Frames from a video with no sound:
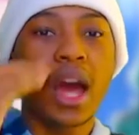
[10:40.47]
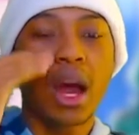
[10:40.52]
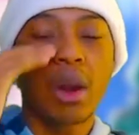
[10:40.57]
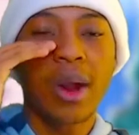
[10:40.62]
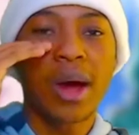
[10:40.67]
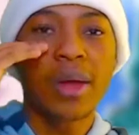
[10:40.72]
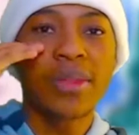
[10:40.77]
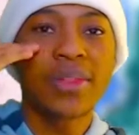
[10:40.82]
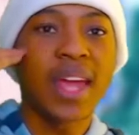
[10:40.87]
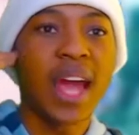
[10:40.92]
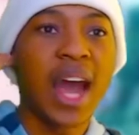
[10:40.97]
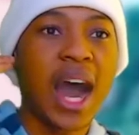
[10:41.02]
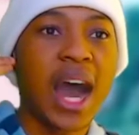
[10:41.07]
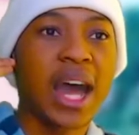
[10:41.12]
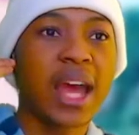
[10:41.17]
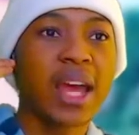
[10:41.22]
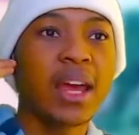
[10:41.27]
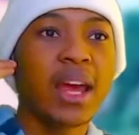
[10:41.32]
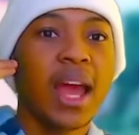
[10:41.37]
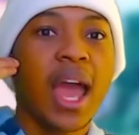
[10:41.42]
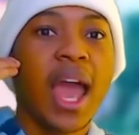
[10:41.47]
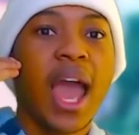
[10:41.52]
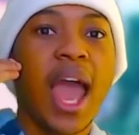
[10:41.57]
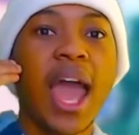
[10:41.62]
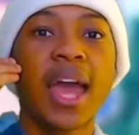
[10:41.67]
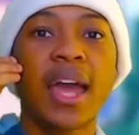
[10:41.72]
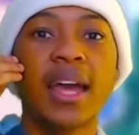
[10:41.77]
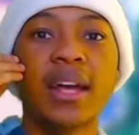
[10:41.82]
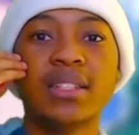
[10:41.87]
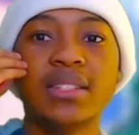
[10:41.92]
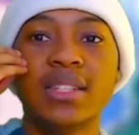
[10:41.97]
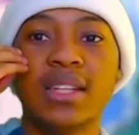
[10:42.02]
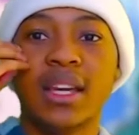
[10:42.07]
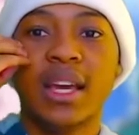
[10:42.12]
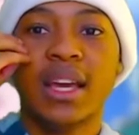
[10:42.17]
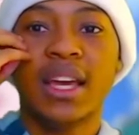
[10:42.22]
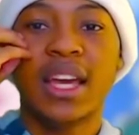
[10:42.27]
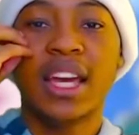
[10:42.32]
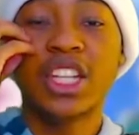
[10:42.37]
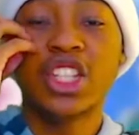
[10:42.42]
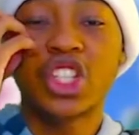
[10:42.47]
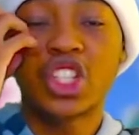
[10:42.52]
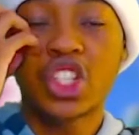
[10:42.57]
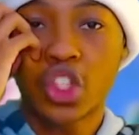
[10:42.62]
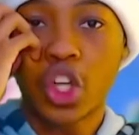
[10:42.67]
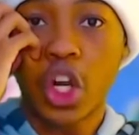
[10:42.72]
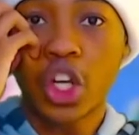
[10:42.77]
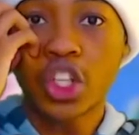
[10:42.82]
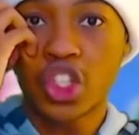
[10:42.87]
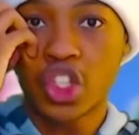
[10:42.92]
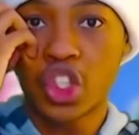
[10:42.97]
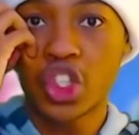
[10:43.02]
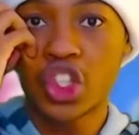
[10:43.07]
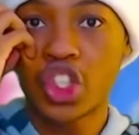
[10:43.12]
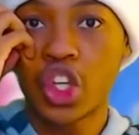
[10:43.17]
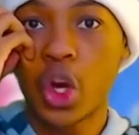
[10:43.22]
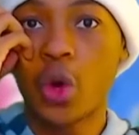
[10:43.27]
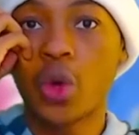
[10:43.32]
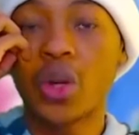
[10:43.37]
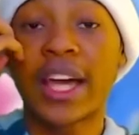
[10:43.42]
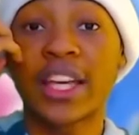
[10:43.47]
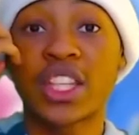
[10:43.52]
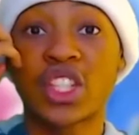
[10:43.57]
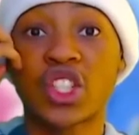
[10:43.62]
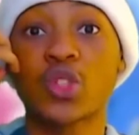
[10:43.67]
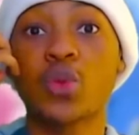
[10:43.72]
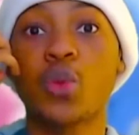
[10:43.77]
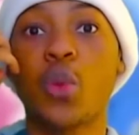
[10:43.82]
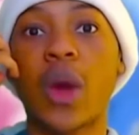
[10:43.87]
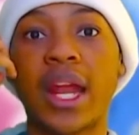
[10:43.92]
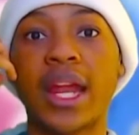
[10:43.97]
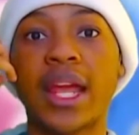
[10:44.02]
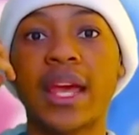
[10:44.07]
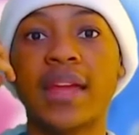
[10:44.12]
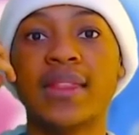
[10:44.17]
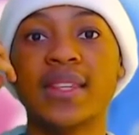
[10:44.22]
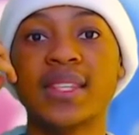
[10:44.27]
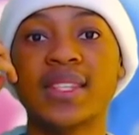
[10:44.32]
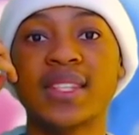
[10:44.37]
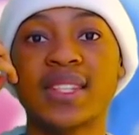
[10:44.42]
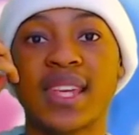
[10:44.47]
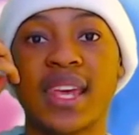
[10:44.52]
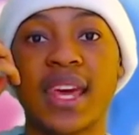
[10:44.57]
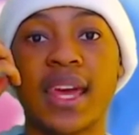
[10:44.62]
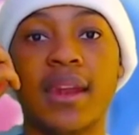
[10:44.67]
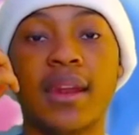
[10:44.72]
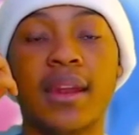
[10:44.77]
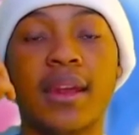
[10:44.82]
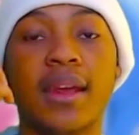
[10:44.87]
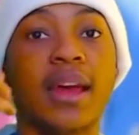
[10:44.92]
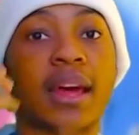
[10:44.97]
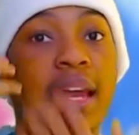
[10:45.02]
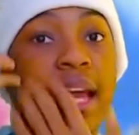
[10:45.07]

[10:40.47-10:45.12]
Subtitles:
around the eye, and it starts to show like swelling in the skin.